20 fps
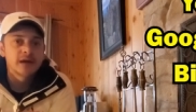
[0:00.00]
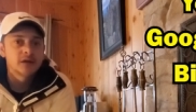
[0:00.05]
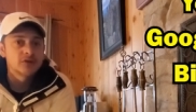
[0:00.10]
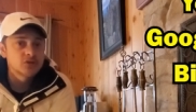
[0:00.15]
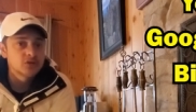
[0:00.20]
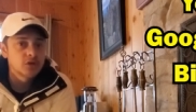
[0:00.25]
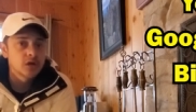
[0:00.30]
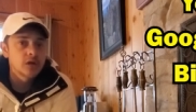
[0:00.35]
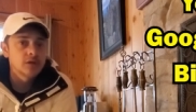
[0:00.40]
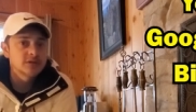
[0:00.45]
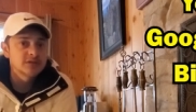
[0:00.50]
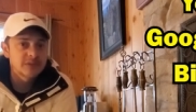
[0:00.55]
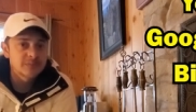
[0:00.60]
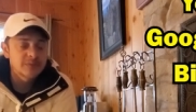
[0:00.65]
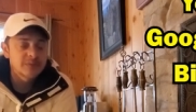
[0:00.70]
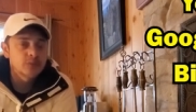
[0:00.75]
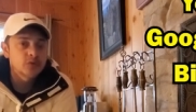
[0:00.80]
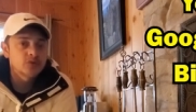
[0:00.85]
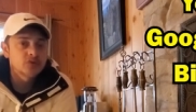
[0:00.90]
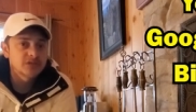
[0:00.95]
hundred dollars that
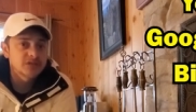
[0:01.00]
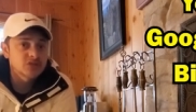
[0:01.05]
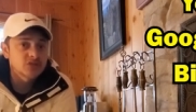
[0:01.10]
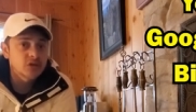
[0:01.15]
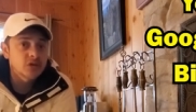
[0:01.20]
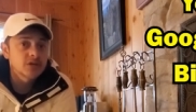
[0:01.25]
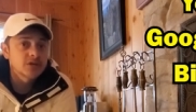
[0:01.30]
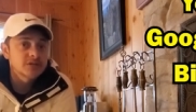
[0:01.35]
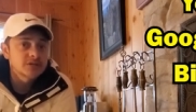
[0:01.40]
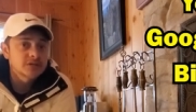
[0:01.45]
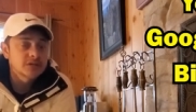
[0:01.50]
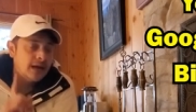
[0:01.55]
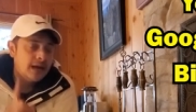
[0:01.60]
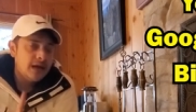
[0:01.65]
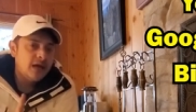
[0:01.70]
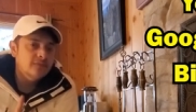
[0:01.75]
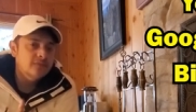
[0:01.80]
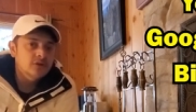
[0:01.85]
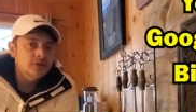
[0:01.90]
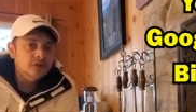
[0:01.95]
people usually charge. I
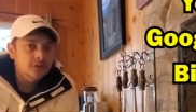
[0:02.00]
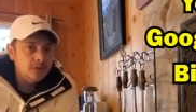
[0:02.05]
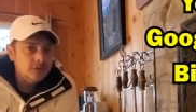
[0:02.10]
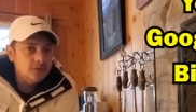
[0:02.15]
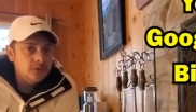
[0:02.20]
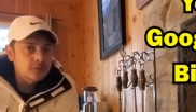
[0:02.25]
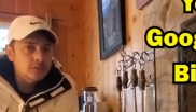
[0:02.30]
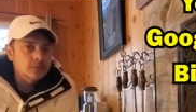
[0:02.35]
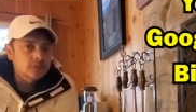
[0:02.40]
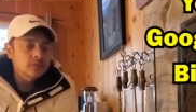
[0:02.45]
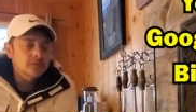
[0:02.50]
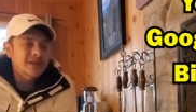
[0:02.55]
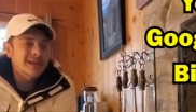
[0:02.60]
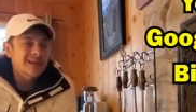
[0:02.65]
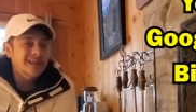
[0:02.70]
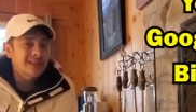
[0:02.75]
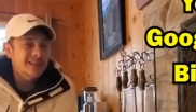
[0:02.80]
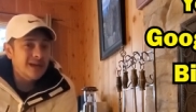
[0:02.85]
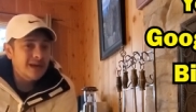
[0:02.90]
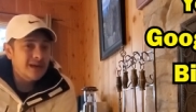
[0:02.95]
have a clone that
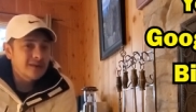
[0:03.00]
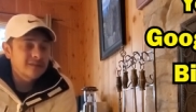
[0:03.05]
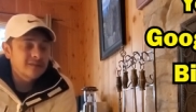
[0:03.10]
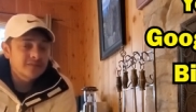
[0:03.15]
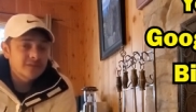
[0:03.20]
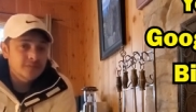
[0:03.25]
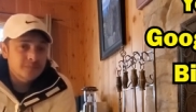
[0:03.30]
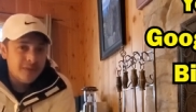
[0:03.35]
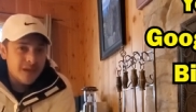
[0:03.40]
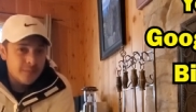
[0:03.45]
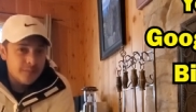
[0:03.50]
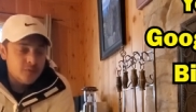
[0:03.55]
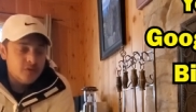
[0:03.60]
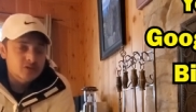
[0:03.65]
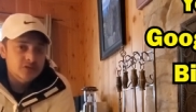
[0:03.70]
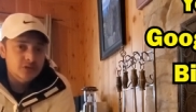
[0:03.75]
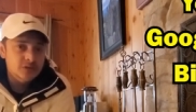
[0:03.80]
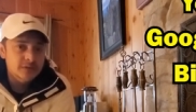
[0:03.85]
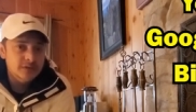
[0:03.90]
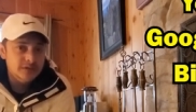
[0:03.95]
a lot of the
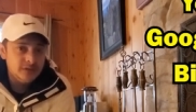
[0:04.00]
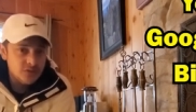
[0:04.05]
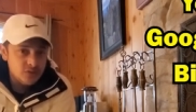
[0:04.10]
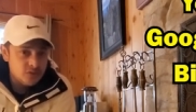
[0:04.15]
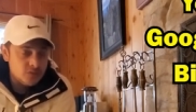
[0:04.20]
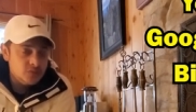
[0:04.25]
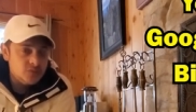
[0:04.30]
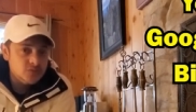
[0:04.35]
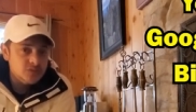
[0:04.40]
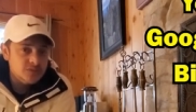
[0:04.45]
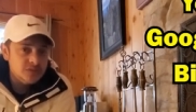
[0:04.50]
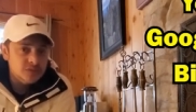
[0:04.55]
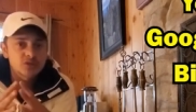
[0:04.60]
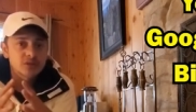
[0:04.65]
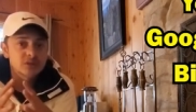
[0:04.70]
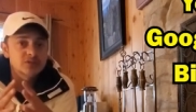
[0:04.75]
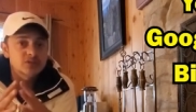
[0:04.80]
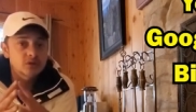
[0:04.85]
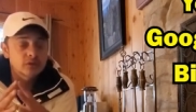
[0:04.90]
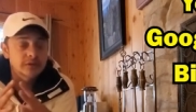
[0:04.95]
members already used.
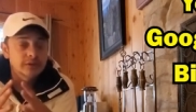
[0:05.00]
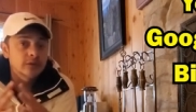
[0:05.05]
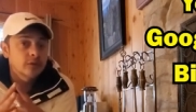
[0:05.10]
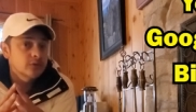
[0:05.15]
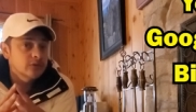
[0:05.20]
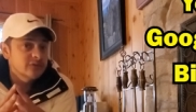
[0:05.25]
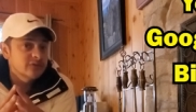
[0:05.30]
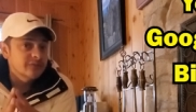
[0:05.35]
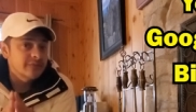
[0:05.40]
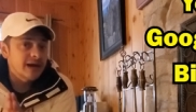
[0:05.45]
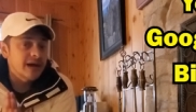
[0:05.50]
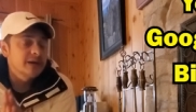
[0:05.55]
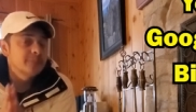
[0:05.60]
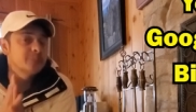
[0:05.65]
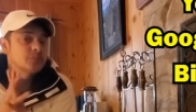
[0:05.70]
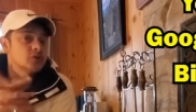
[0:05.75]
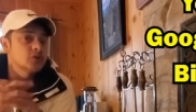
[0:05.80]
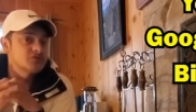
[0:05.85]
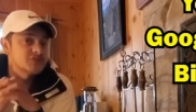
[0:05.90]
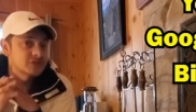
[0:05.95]
It's a clone of my
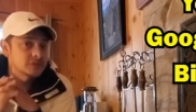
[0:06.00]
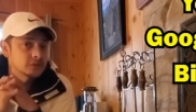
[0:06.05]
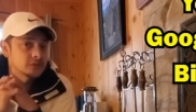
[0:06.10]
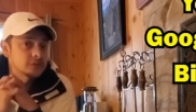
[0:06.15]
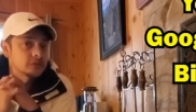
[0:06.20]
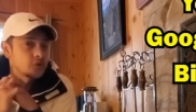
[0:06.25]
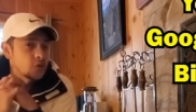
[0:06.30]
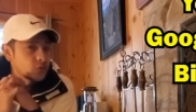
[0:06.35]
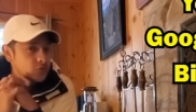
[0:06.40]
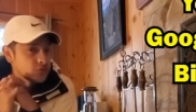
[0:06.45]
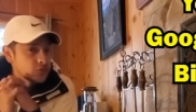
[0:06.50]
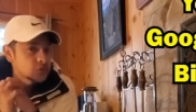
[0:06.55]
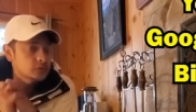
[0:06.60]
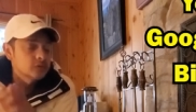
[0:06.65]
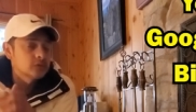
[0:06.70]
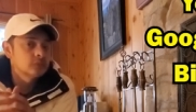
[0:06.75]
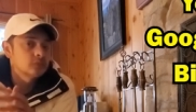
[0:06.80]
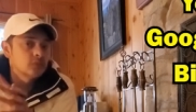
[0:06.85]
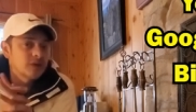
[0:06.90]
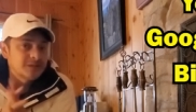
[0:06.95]
personal
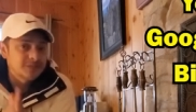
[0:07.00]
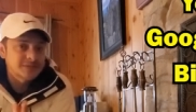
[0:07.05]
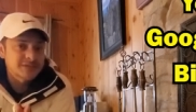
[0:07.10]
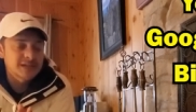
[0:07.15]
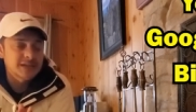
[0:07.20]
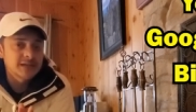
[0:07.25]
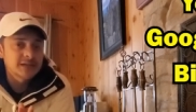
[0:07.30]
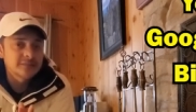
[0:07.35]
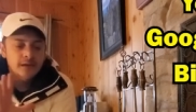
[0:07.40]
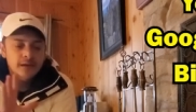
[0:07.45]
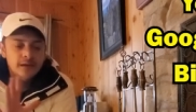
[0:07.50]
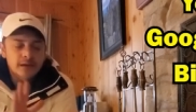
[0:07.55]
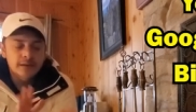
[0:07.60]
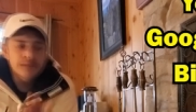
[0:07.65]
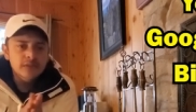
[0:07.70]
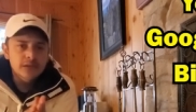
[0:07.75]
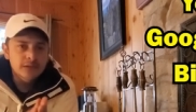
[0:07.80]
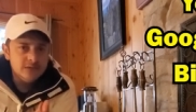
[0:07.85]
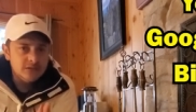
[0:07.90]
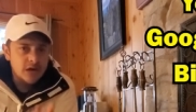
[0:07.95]
local website,
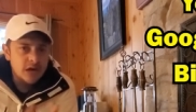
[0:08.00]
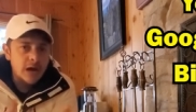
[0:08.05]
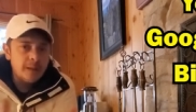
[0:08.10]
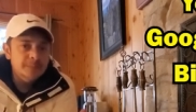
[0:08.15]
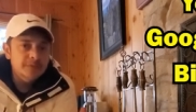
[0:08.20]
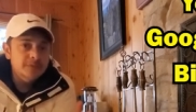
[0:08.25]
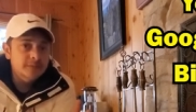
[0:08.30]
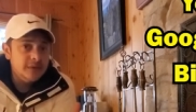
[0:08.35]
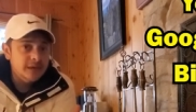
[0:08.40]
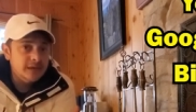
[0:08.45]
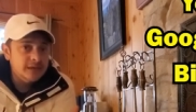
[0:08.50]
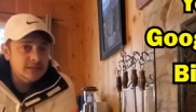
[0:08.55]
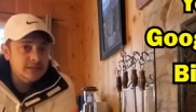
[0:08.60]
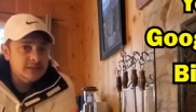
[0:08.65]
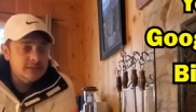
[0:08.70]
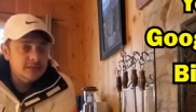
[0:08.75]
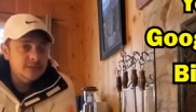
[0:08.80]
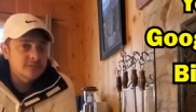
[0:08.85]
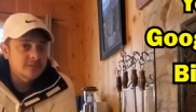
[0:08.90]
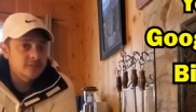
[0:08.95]
and it's
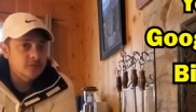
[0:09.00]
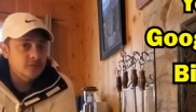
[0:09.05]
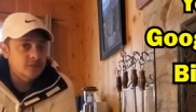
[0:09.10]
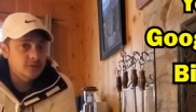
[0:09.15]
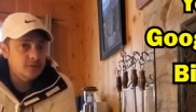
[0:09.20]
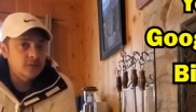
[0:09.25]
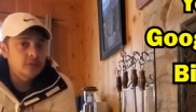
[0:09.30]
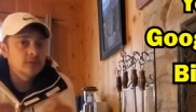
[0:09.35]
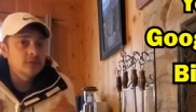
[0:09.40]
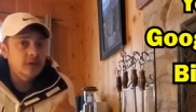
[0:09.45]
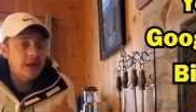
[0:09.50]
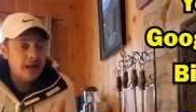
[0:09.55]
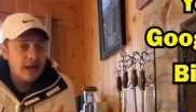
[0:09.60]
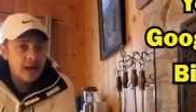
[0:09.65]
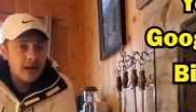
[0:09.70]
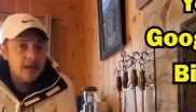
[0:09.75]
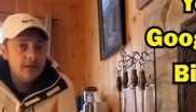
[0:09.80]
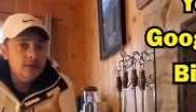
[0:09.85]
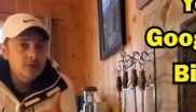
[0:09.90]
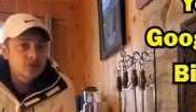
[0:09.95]
optimized for
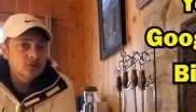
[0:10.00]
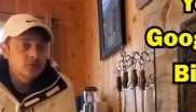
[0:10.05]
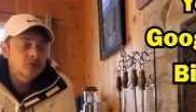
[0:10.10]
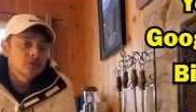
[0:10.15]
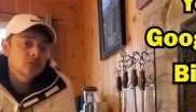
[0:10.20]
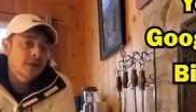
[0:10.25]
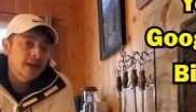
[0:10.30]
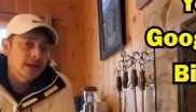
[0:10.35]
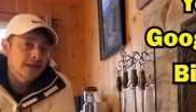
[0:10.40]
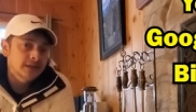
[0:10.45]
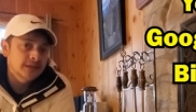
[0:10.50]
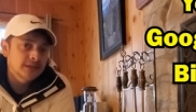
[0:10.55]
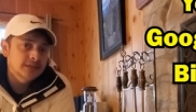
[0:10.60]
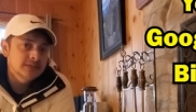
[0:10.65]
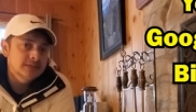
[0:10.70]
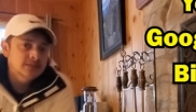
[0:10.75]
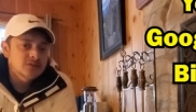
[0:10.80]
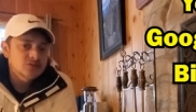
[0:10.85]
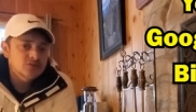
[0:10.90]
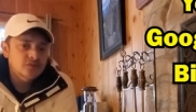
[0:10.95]
high Google
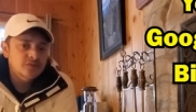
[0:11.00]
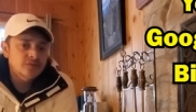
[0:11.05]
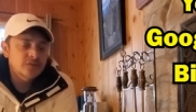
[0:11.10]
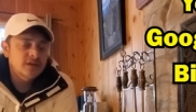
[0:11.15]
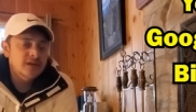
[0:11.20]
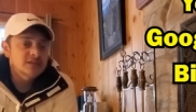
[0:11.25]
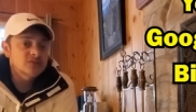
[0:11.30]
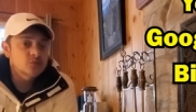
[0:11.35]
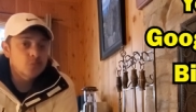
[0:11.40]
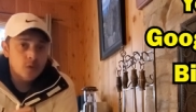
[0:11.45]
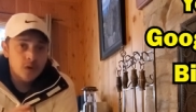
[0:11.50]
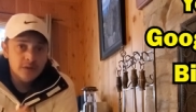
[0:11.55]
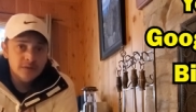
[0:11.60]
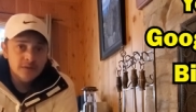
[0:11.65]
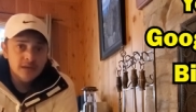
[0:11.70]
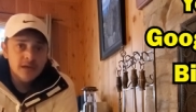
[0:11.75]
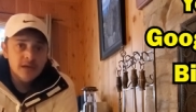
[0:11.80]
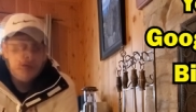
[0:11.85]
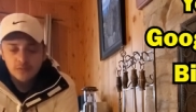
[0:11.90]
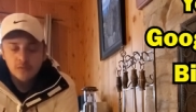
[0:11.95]
rankings. So if you guys want
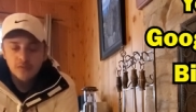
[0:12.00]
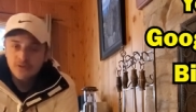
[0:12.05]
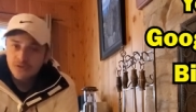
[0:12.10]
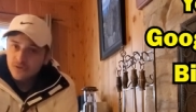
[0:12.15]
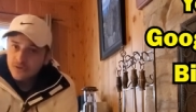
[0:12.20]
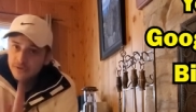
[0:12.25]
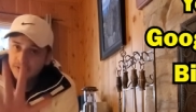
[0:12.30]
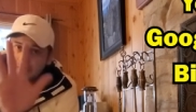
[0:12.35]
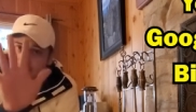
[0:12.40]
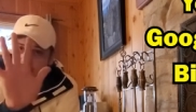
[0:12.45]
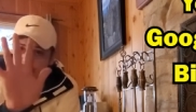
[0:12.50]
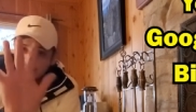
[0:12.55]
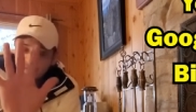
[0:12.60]
that, when you're in those